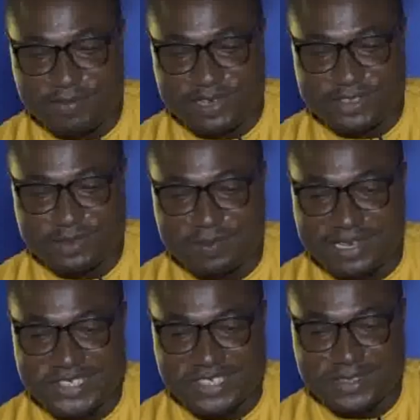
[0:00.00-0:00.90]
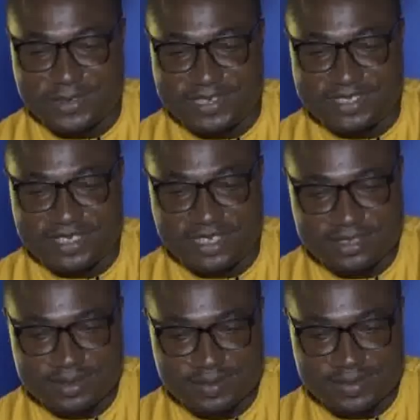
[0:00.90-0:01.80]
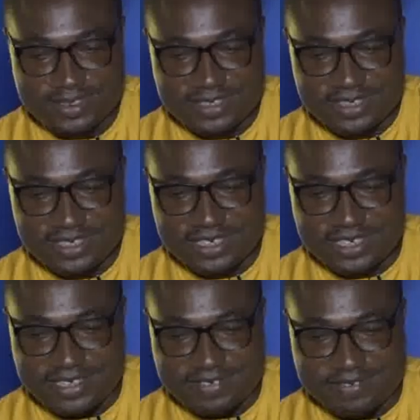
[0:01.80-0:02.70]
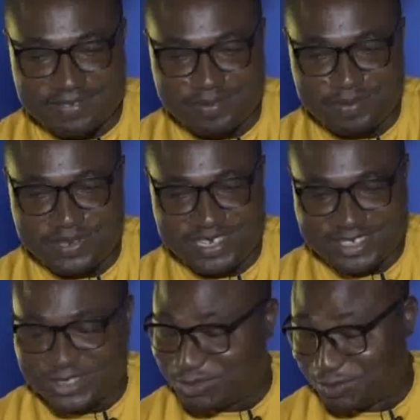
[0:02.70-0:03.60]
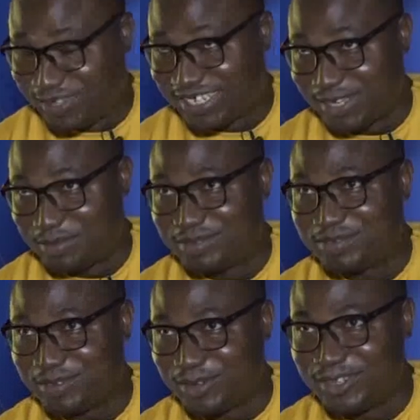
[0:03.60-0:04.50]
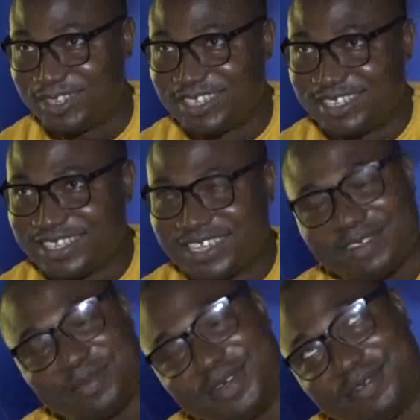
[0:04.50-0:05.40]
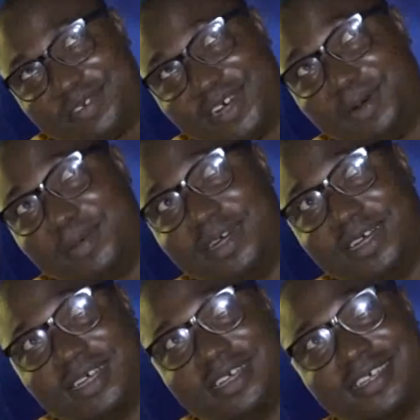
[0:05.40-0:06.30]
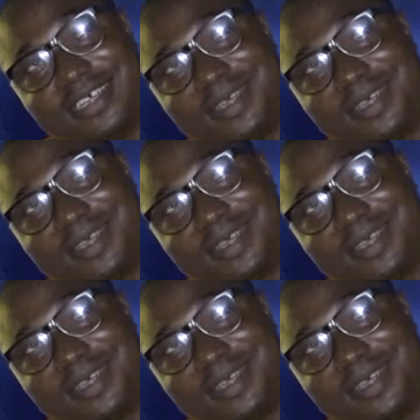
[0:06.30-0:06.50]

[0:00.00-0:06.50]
I've been into bicycle rental. I've been a shoemaker before. I've been a farmer.